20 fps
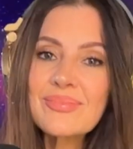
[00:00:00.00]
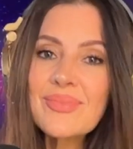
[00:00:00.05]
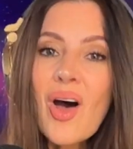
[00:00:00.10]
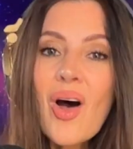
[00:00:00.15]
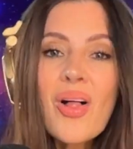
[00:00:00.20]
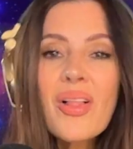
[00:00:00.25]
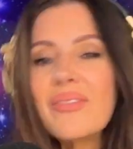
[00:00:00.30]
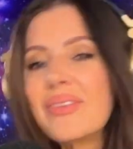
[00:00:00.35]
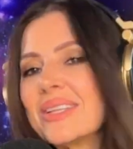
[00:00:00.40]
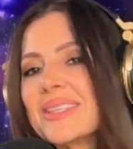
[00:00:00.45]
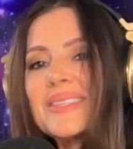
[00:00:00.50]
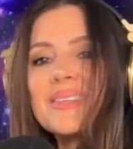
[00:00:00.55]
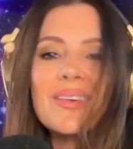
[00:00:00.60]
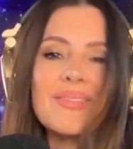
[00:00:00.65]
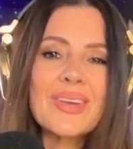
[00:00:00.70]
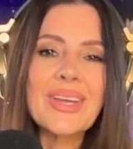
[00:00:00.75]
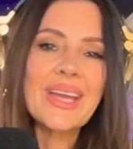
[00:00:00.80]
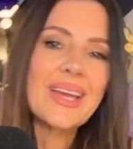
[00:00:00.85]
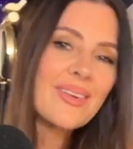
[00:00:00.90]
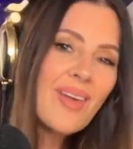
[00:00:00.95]
All of it's
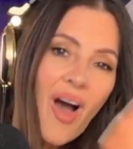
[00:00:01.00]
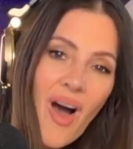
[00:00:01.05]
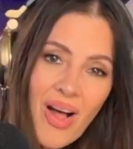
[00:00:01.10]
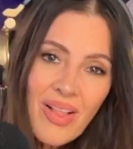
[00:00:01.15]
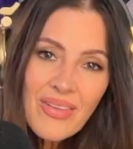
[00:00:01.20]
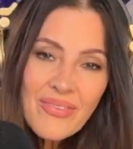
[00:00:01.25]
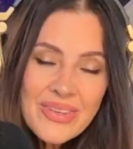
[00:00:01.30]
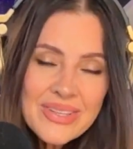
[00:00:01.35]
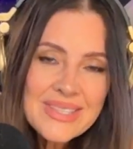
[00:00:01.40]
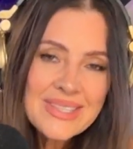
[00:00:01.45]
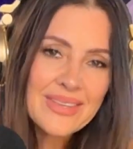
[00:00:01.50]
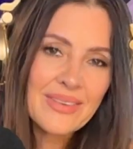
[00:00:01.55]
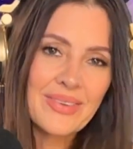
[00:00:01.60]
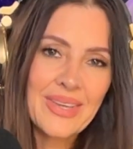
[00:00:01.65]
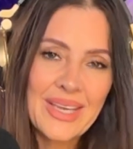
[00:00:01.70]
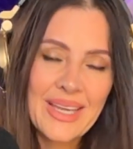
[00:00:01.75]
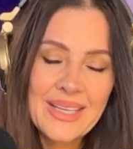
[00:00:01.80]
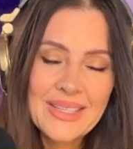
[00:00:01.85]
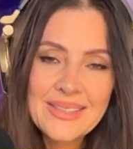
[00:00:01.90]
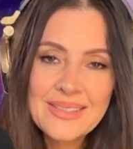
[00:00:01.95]
living it. All of it's
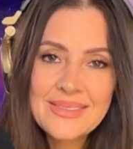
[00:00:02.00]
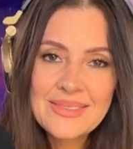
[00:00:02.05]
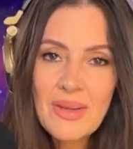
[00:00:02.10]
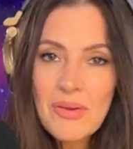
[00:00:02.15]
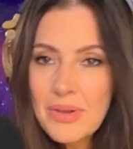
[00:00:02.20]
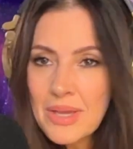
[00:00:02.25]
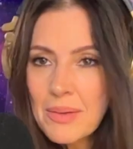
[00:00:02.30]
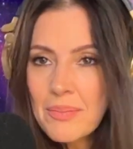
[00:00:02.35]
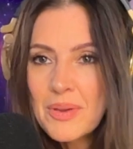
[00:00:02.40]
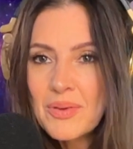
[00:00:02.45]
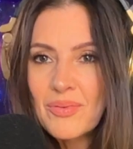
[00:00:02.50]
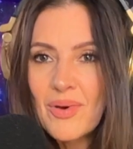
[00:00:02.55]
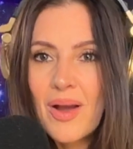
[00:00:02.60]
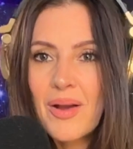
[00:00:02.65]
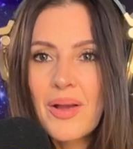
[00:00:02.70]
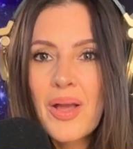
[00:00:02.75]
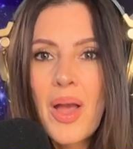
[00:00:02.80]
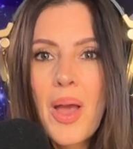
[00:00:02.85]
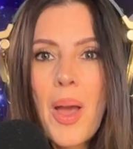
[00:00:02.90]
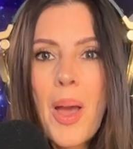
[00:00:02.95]
living it. Don't get me wrong.